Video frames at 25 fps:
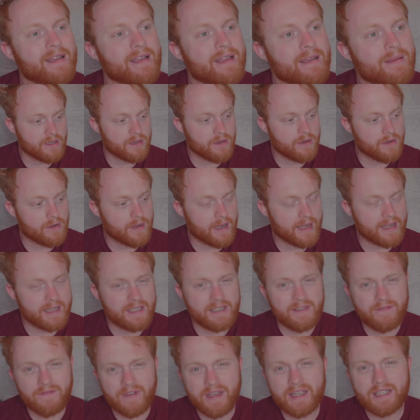So I can
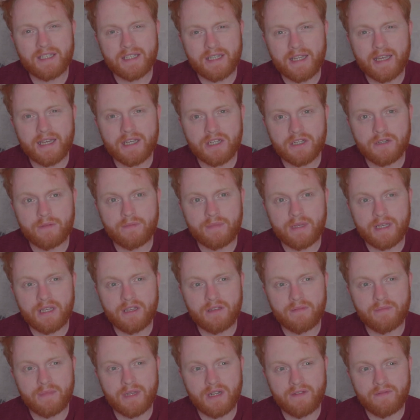see phase detection
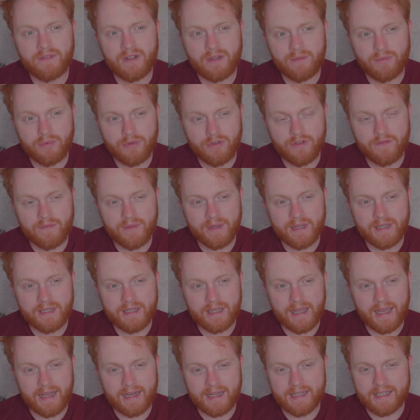being a bit of an
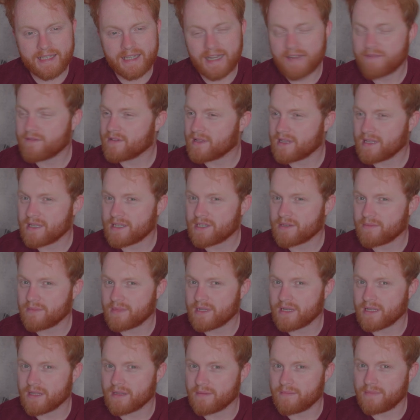improvement, and it's definitely
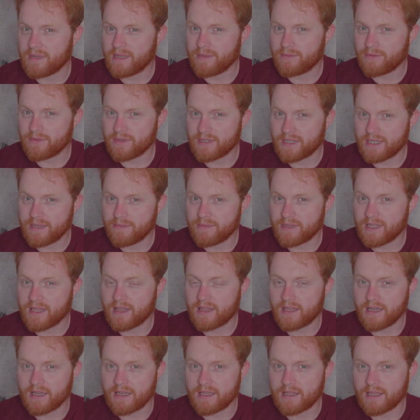something that people seem to
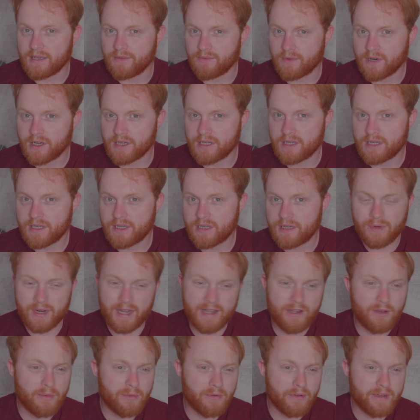think they want. Would
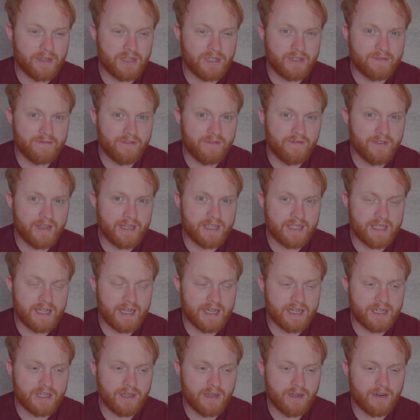I upgrade just for phase
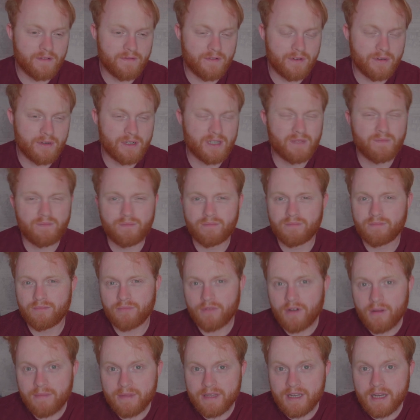detection autofocus?
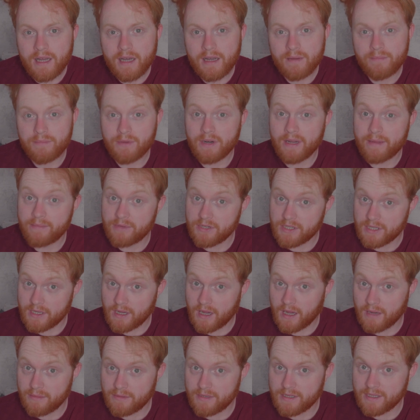Probably not, but I'm just a
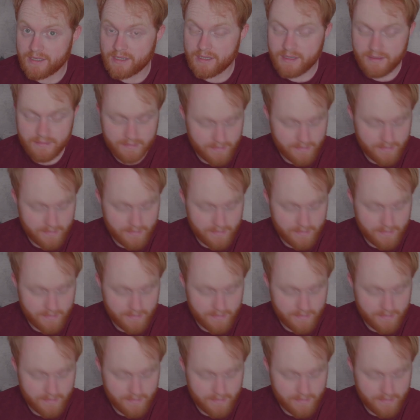hobbyist.